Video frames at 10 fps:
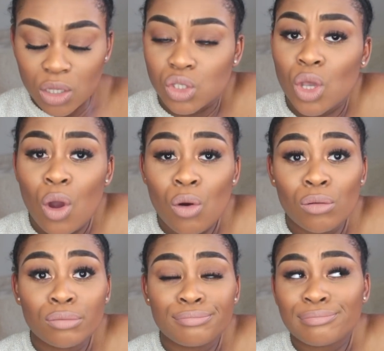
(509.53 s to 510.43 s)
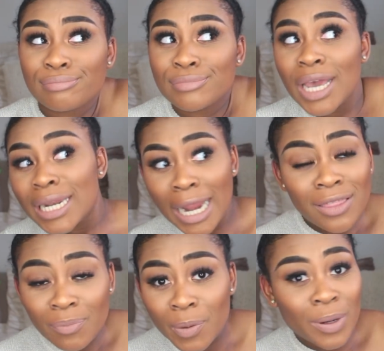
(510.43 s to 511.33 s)
So now
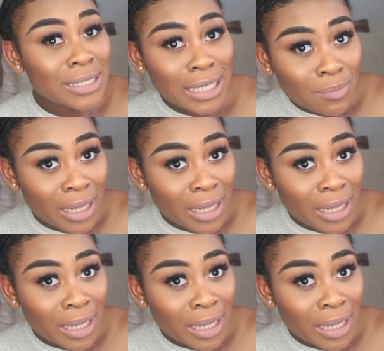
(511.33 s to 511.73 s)
that people are sending